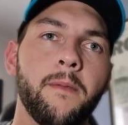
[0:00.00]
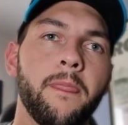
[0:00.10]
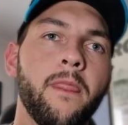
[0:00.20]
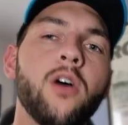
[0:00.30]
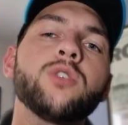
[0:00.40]

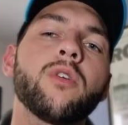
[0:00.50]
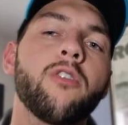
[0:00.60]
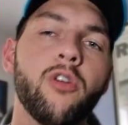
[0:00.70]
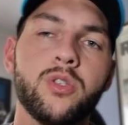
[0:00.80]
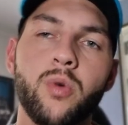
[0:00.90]
those
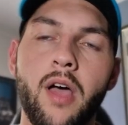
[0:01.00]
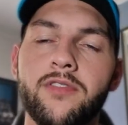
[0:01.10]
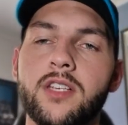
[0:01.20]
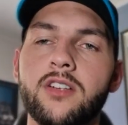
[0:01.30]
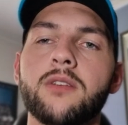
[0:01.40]
recruits will have
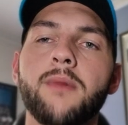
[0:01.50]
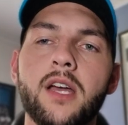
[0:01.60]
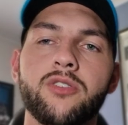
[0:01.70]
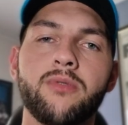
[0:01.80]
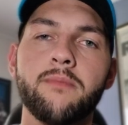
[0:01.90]
such a
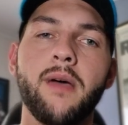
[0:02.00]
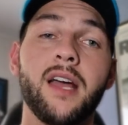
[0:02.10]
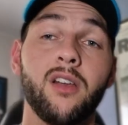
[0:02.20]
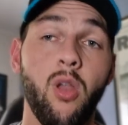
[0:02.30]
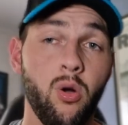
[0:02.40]
major
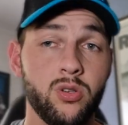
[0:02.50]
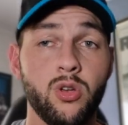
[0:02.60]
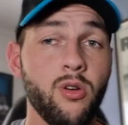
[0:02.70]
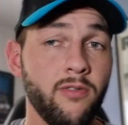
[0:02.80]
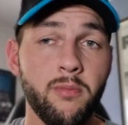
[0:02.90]
impact
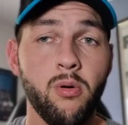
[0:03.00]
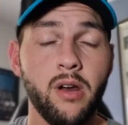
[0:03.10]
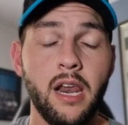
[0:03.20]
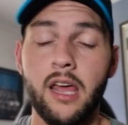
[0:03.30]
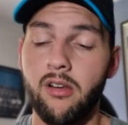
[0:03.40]
long-term for Port
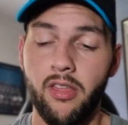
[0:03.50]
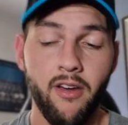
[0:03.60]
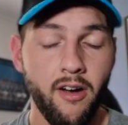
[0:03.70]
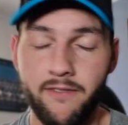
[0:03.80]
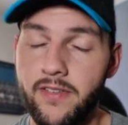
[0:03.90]
Adelaide.
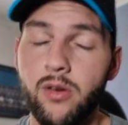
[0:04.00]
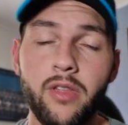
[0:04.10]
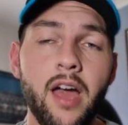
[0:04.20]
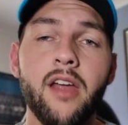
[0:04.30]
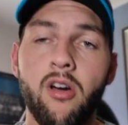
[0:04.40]
I feel
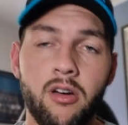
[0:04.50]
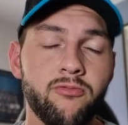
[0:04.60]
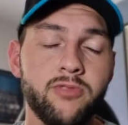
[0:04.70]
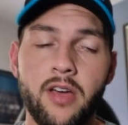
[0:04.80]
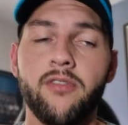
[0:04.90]
that, and I
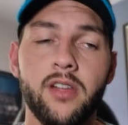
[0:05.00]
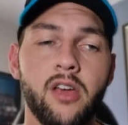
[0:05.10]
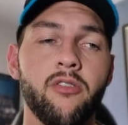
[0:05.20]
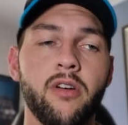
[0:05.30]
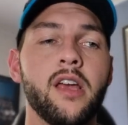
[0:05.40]
definitely
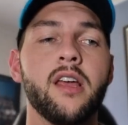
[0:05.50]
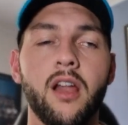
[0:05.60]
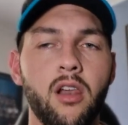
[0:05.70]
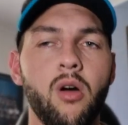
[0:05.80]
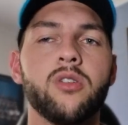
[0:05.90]
agree
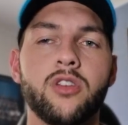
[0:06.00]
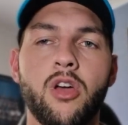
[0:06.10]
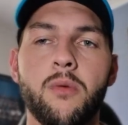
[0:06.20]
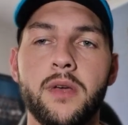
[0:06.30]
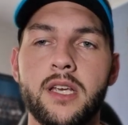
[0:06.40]

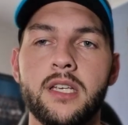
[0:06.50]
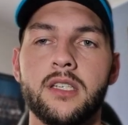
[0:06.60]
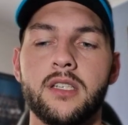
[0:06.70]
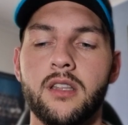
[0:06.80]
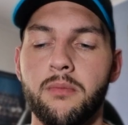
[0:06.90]
long-term
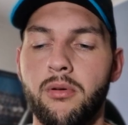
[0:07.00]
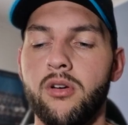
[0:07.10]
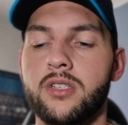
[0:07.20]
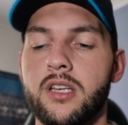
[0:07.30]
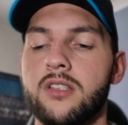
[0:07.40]
is the
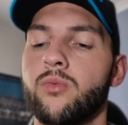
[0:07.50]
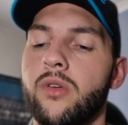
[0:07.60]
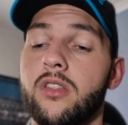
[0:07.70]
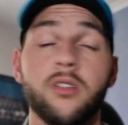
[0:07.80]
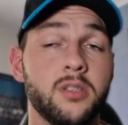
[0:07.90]
process,
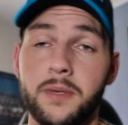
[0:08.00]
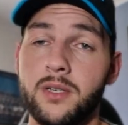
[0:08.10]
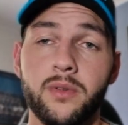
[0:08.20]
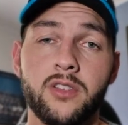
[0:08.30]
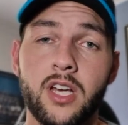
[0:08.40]

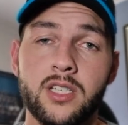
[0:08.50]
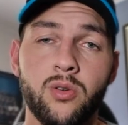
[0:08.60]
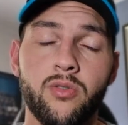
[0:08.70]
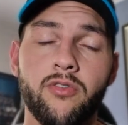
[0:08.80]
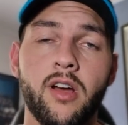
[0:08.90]
especially with Jason
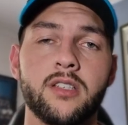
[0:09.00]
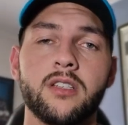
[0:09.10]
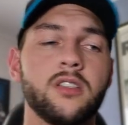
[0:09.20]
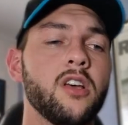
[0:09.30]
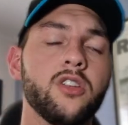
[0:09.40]

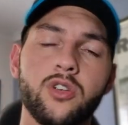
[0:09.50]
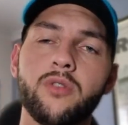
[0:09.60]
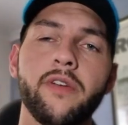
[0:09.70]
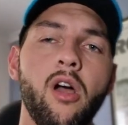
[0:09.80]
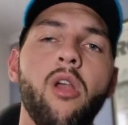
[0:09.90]
Horne-Francis. Junior
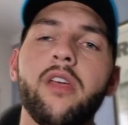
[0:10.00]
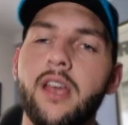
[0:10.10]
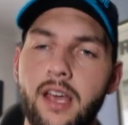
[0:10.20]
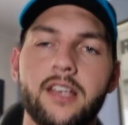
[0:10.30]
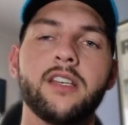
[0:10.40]
Rioli
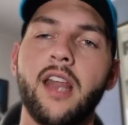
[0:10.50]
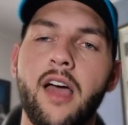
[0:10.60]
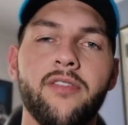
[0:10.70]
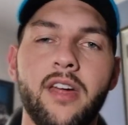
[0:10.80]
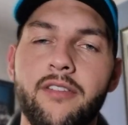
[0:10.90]
is going to
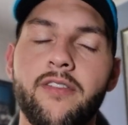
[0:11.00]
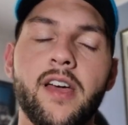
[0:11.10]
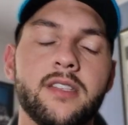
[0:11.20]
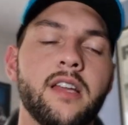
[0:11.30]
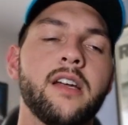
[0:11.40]
have that
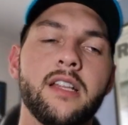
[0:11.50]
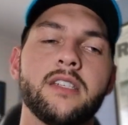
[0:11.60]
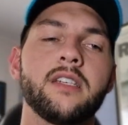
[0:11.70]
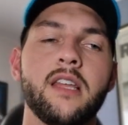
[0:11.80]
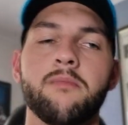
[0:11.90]
effect and an
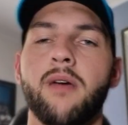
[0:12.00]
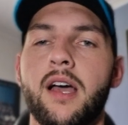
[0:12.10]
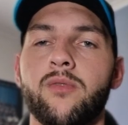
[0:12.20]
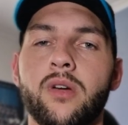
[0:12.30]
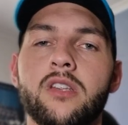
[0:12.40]
instant
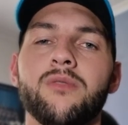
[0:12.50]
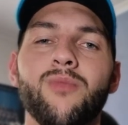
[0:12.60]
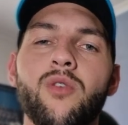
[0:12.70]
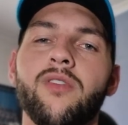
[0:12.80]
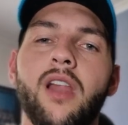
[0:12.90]
impact when you
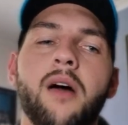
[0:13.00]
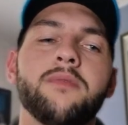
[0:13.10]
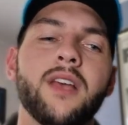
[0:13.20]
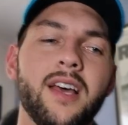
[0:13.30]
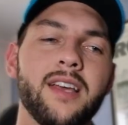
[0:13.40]
move
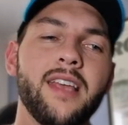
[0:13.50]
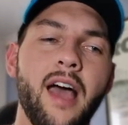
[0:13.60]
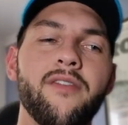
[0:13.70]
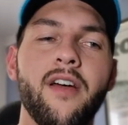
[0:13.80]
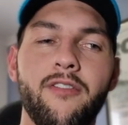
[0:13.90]
clubs. You
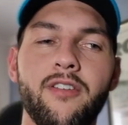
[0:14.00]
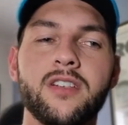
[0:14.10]
have that